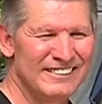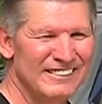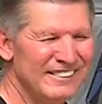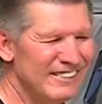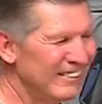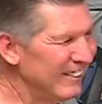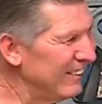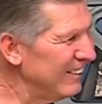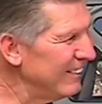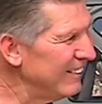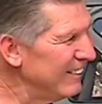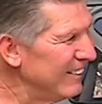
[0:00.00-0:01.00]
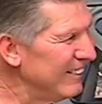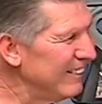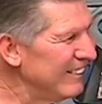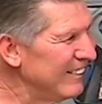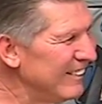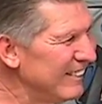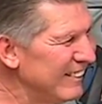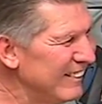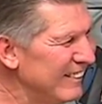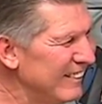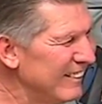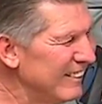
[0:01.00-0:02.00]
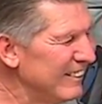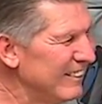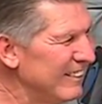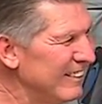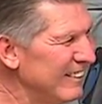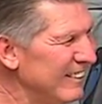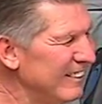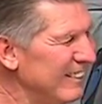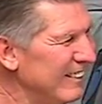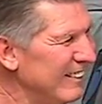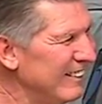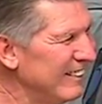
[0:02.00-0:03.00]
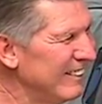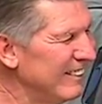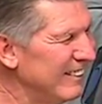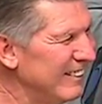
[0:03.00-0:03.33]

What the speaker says: The person shown says nothing.